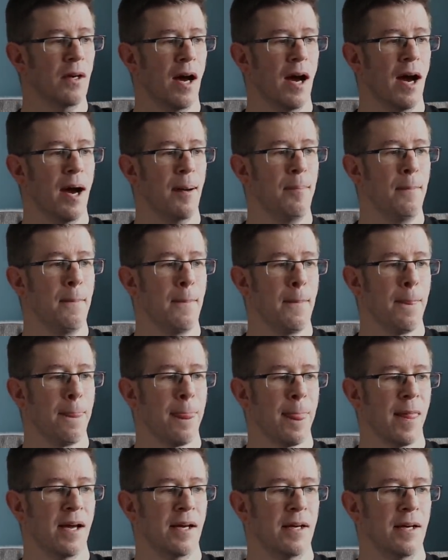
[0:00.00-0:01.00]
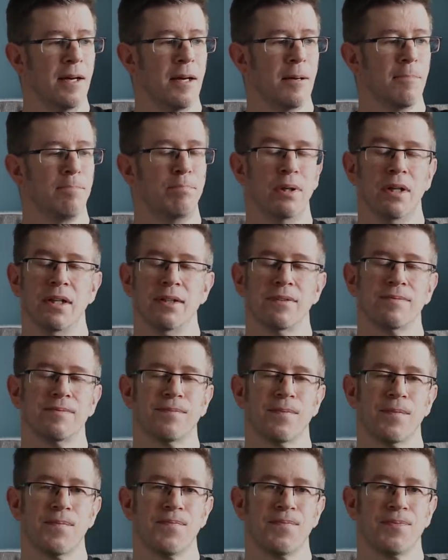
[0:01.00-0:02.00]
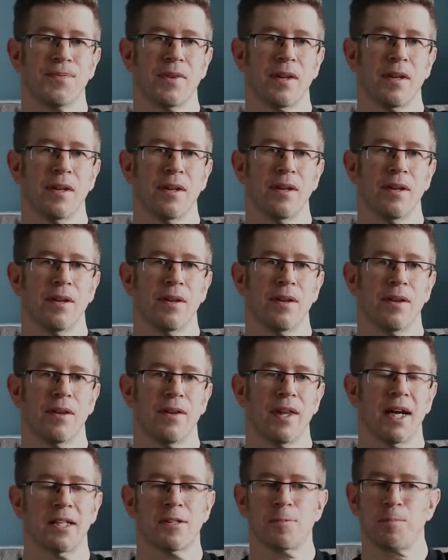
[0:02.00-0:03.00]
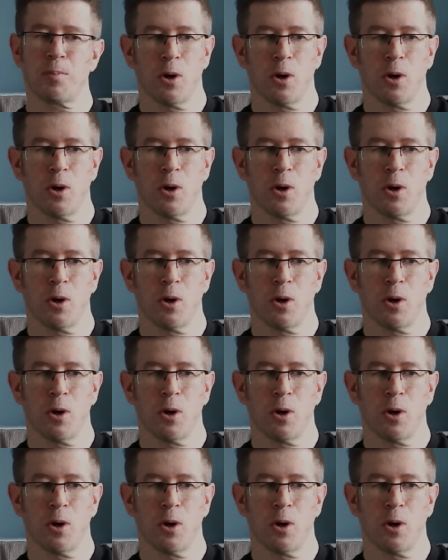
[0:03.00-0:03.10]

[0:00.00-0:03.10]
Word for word: Um, but that's